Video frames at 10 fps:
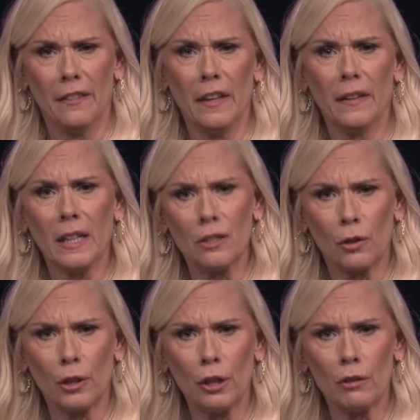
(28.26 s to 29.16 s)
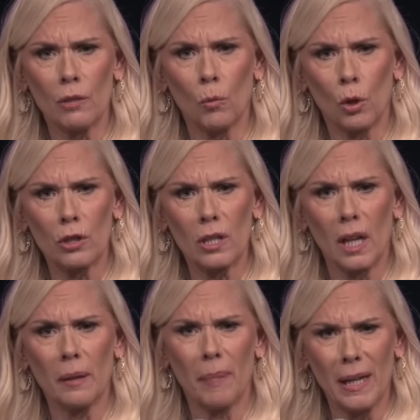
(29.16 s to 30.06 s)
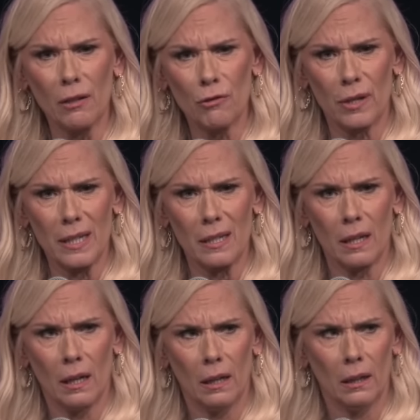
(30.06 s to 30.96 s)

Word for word: And then they started using words like boundaries.